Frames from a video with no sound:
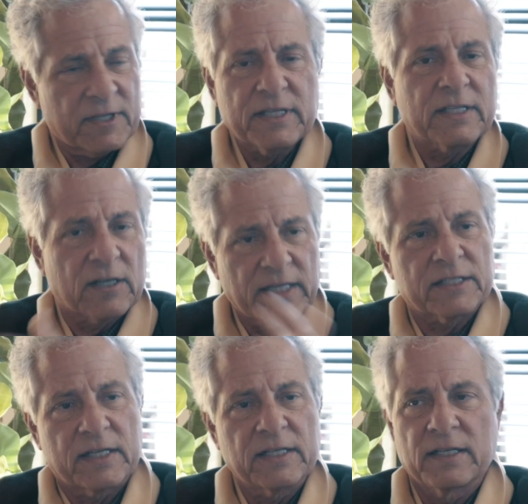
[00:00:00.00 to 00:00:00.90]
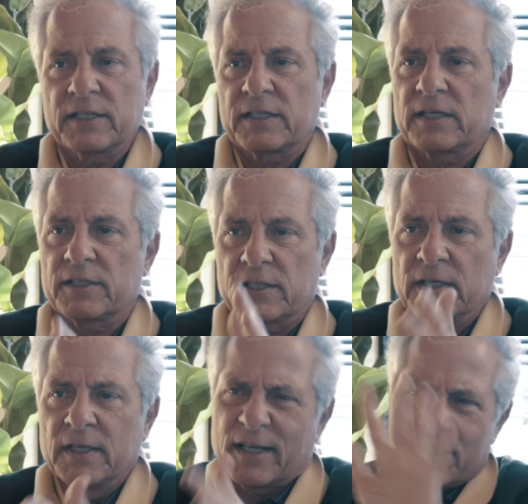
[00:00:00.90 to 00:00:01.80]
I'm not saying they're less idealistic. It's
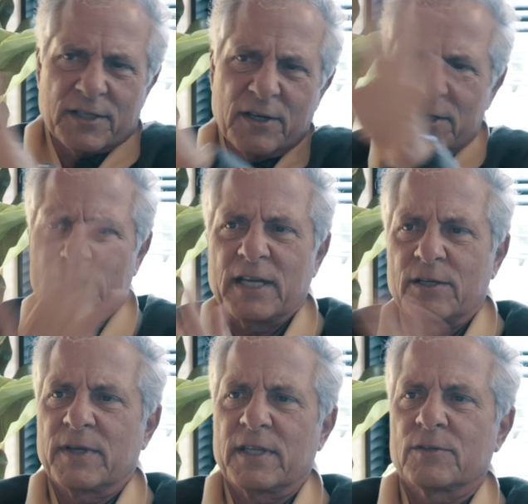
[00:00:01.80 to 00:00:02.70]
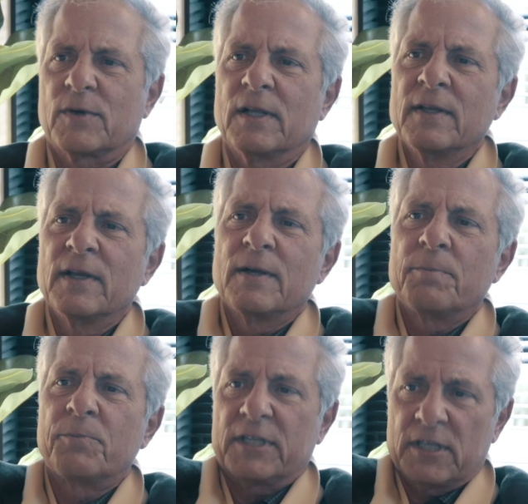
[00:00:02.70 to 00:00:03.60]
just because they understand doing things well,
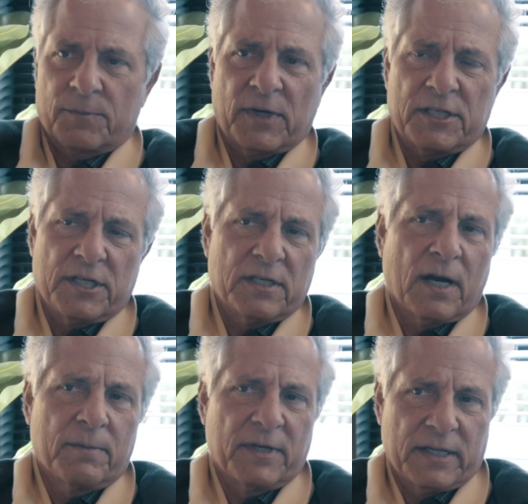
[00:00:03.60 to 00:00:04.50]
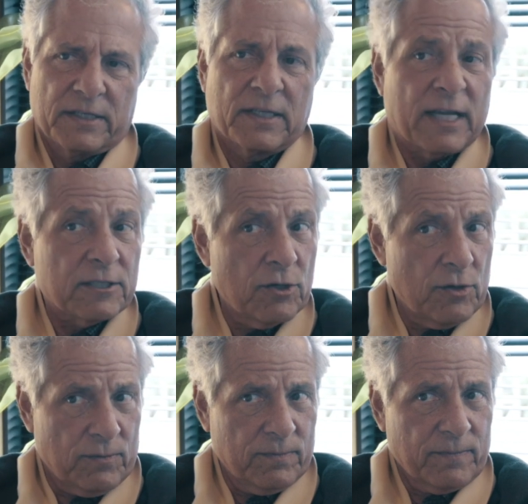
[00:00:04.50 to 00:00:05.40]
but the spreadsheet dominates, and that's
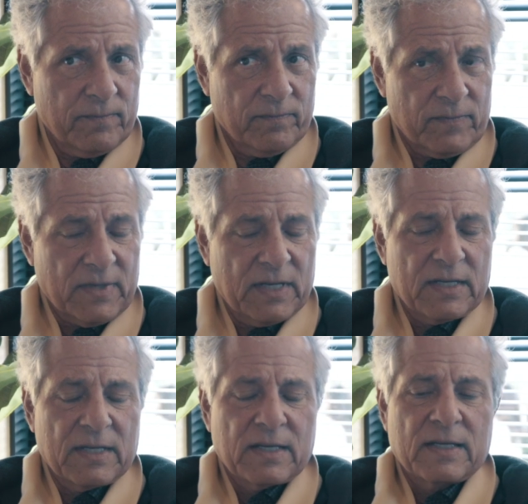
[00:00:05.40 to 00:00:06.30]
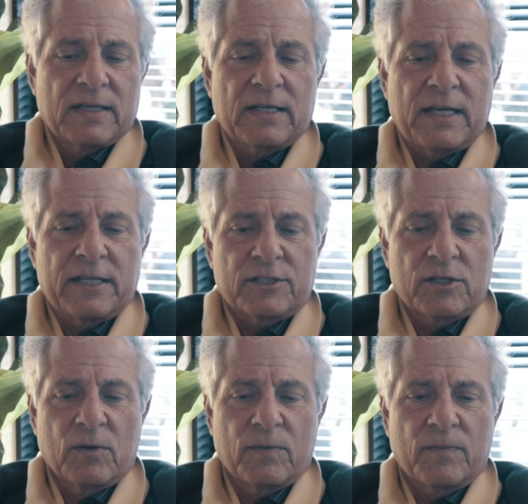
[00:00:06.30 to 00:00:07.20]
new. And
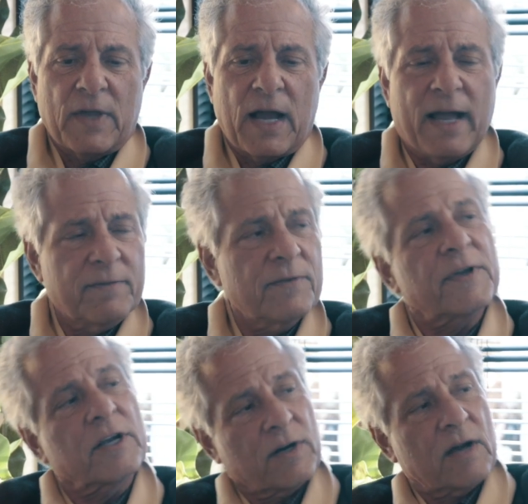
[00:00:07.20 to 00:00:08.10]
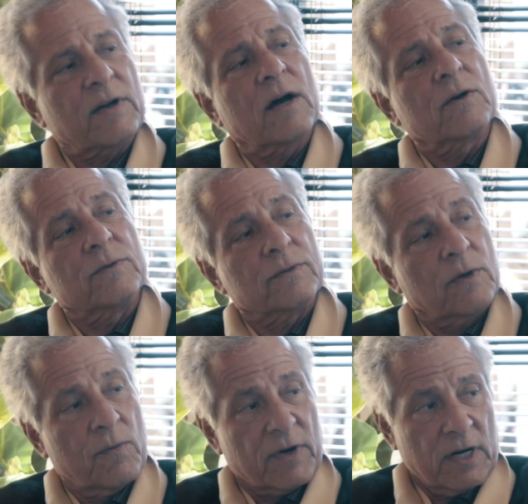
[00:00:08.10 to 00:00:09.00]
so I haven't figured out how to
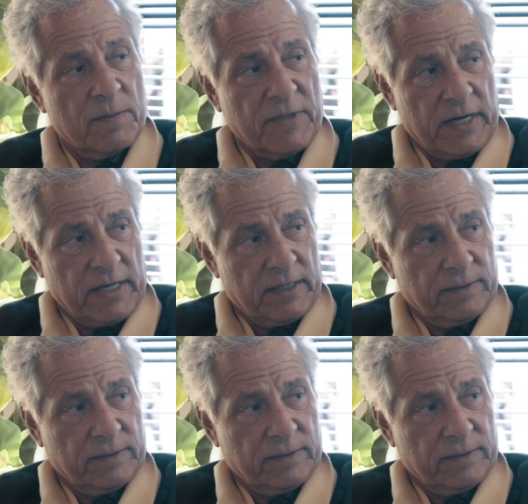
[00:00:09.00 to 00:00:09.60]
overcome that yet.